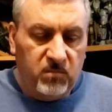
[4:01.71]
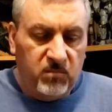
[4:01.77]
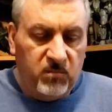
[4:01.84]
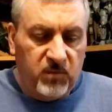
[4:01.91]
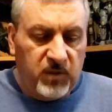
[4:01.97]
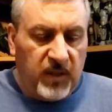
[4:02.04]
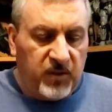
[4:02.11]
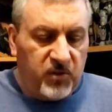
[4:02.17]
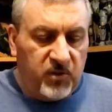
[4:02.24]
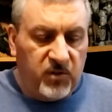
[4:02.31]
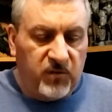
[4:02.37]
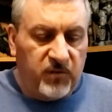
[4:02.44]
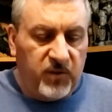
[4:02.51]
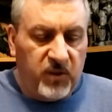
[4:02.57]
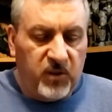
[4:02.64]
sections
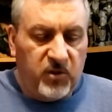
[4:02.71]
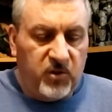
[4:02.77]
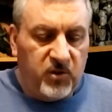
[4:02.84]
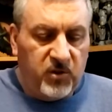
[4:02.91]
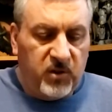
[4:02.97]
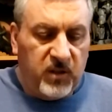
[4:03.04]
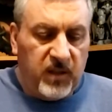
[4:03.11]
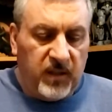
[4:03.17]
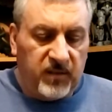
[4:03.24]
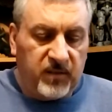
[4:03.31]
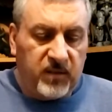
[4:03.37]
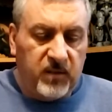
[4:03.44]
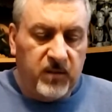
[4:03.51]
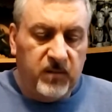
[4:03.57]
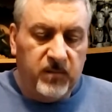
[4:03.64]
for each disc.
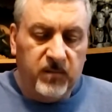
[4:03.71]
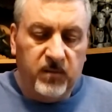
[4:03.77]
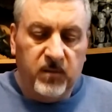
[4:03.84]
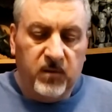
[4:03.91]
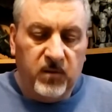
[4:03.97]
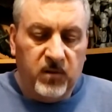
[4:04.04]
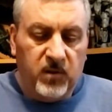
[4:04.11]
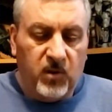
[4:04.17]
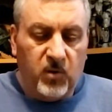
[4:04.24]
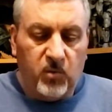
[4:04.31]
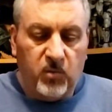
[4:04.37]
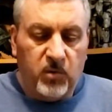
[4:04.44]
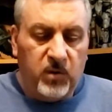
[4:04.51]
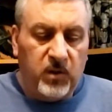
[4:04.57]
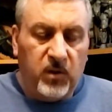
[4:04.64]
So
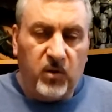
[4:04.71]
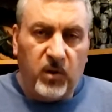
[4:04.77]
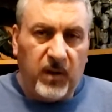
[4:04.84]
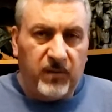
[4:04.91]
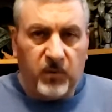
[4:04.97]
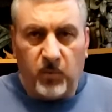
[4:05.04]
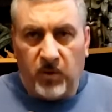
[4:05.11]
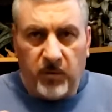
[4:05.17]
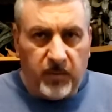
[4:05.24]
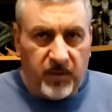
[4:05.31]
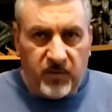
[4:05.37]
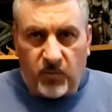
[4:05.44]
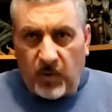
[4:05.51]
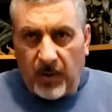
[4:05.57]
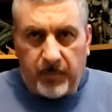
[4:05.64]
you don't have to worry about
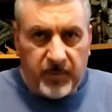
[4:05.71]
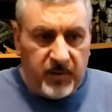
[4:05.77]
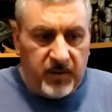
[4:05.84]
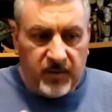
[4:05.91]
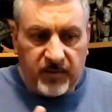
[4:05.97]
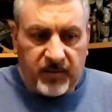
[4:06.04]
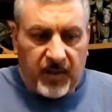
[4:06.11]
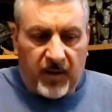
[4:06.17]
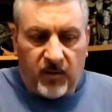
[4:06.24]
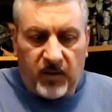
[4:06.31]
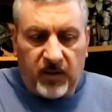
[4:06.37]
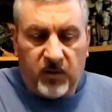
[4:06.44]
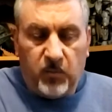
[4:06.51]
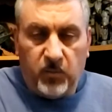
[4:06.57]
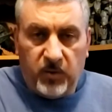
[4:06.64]
swapping discs out like
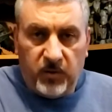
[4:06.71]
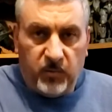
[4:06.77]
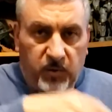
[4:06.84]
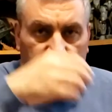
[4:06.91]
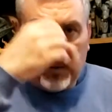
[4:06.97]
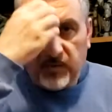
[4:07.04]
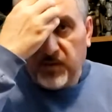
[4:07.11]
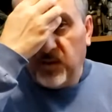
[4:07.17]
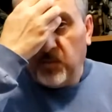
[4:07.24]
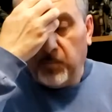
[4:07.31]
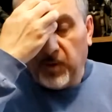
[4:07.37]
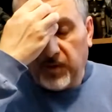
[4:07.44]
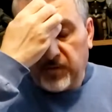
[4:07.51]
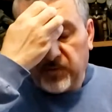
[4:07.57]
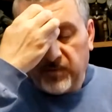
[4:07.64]
you would with the
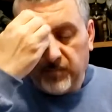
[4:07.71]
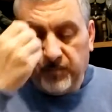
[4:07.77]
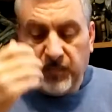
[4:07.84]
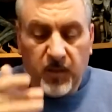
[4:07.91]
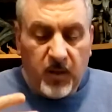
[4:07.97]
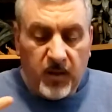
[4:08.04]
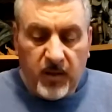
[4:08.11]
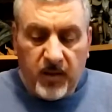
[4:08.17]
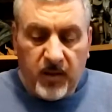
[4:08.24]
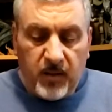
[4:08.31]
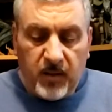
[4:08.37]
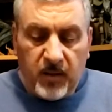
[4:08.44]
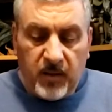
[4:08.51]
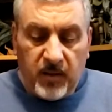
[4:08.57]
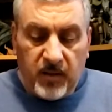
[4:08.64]
Steelbooks.
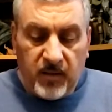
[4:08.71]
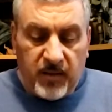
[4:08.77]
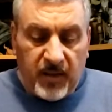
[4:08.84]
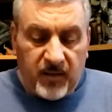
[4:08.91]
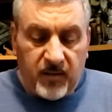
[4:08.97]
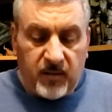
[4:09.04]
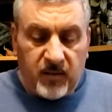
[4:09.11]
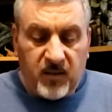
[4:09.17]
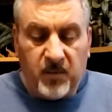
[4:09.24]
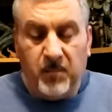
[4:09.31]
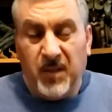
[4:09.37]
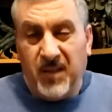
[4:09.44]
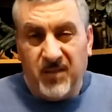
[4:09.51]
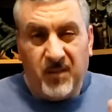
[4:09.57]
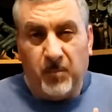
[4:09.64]
That, to me,
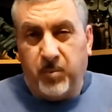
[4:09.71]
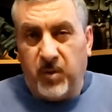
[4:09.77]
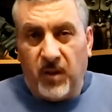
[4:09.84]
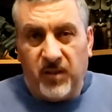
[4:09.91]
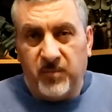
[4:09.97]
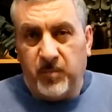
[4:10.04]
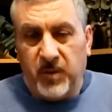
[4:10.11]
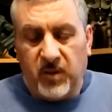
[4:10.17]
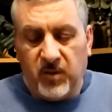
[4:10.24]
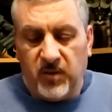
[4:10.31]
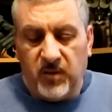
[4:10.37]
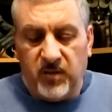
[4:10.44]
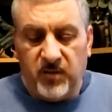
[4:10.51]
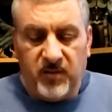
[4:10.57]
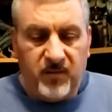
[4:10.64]
is a plus
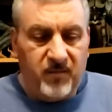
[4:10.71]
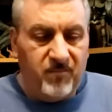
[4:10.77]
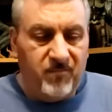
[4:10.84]
because,